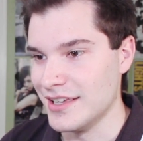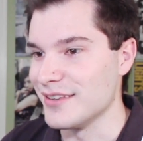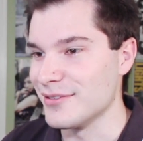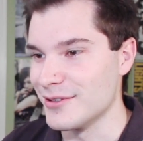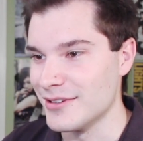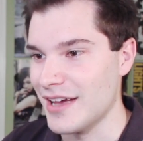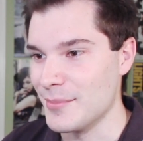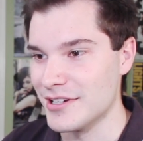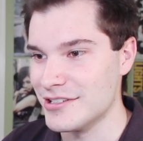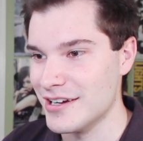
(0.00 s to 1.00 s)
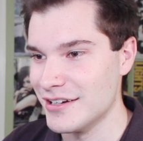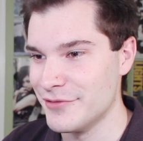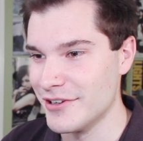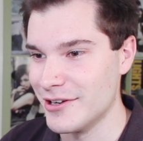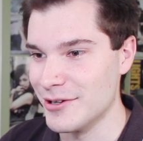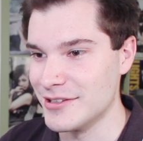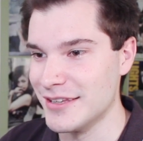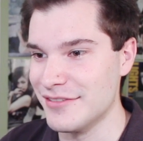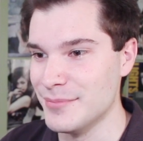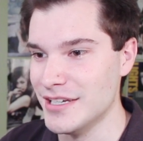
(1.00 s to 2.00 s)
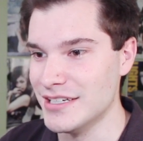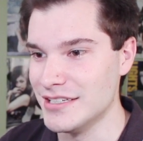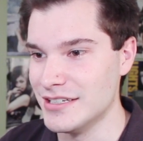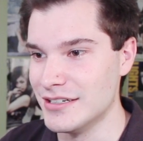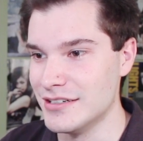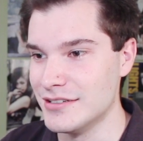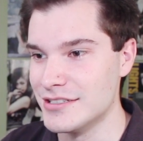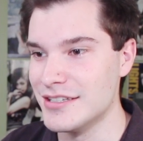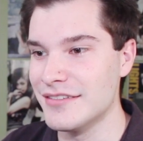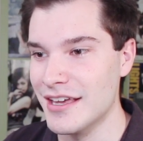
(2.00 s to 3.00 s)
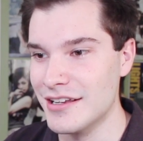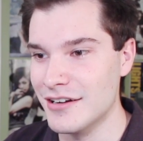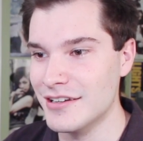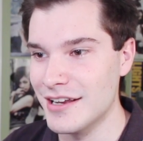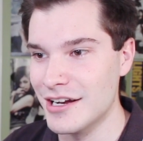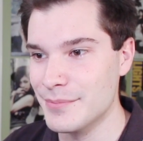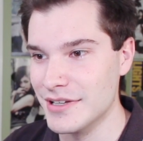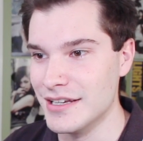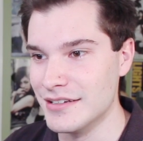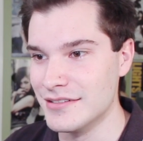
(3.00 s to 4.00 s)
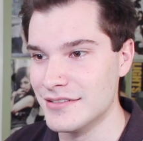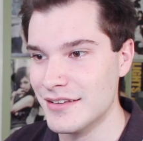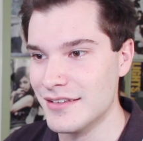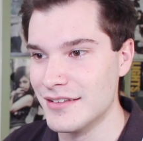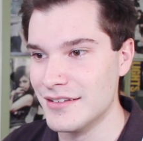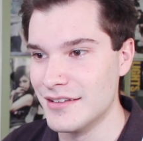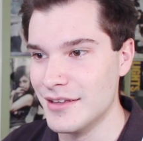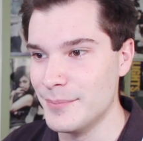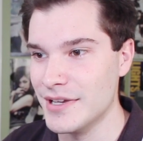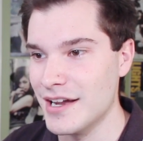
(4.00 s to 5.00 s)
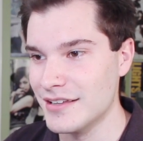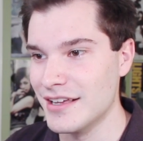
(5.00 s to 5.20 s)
Okay, so I'm gonna try to figure out this meaning here. She's getting on an airplane, B.I.